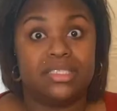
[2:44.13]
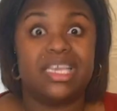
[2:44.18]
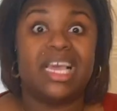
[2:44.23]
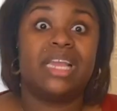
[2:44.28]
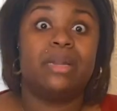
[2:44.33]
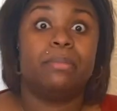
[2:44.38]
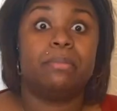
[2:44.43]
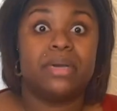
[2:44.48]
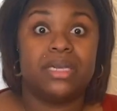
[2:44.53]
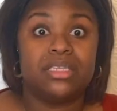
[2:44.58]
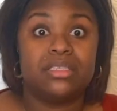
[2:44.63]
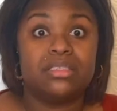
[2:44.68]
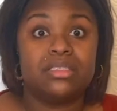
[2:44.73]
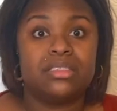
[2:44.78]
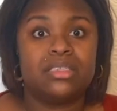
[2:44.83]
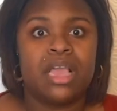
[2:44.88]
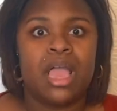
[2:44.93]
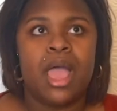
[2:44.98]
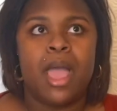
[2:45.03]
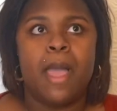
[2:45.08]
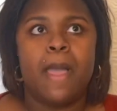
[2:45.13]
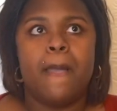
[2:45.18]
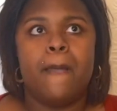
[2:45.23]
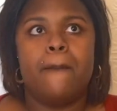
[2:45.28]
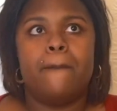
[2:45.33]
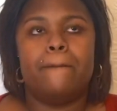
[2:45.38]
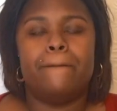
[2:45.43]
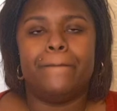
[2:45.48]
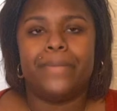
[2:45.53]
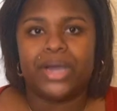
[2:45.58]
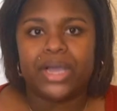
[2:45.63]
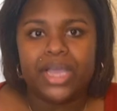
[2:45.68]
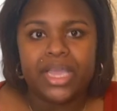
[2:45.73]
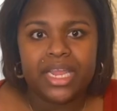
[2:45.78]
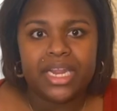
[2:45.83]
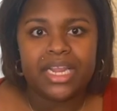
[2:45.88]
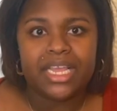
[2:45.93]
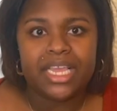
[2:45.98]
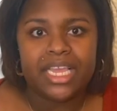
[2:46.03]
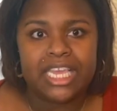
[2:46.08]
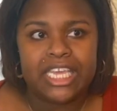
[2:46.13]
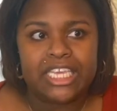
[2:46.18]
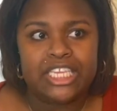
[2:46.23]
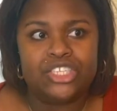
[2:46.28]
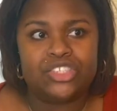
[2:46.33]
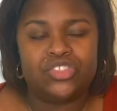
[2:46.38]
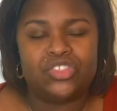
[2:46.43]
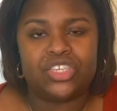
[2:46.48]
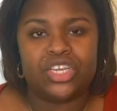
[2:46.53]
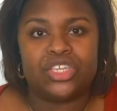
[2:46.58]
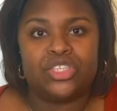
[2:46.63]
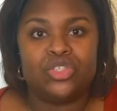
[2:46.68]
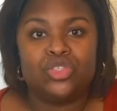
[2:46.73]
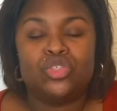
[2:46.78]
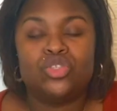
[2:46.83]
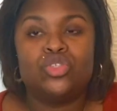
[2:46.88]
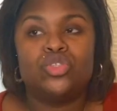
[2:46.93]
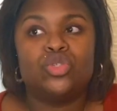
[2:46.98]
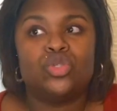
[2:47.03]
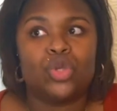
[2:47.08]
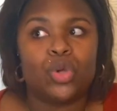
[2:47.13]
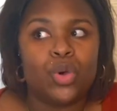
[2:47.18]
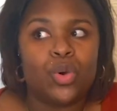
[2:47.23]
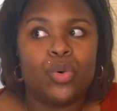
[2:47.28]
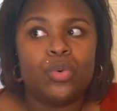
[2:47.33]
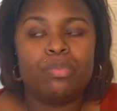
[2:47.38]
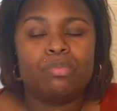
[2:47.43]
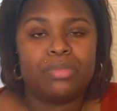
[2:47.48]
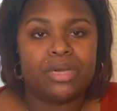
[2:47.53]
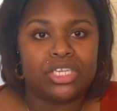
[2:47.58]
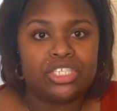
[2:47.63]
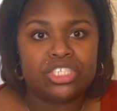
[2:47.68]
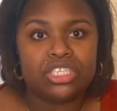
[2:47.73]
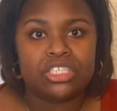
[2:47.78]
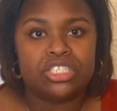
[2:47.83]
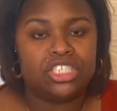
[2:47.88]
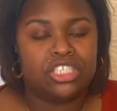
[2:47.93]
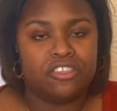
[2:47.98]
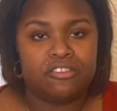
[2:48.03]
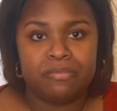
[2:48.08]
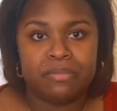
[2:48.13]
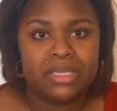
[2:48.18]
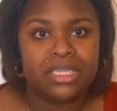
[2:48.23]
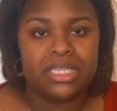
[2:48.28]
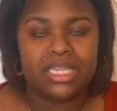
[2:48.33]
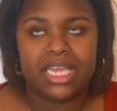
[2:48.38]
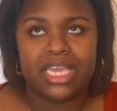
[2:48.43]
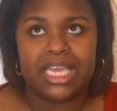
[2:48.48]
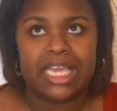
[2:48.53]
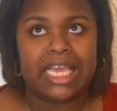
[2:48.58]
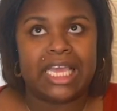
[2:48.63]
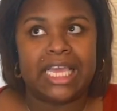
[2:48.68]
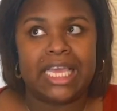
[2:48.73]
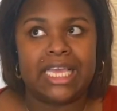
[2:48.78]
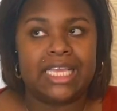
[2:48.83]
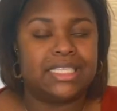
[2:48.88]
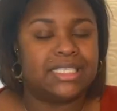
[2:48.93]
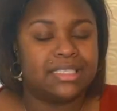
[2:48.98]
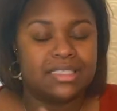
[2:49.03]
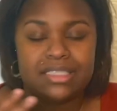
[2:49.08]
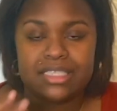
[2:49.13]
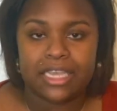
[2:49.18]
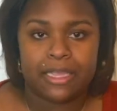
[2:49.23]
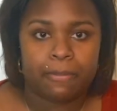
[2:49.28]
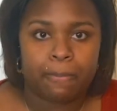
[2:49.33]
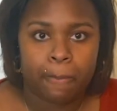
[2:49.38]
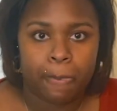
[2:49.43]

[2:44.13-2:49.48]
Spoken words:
10 months, but he's done so much achievement. Like, it's insane.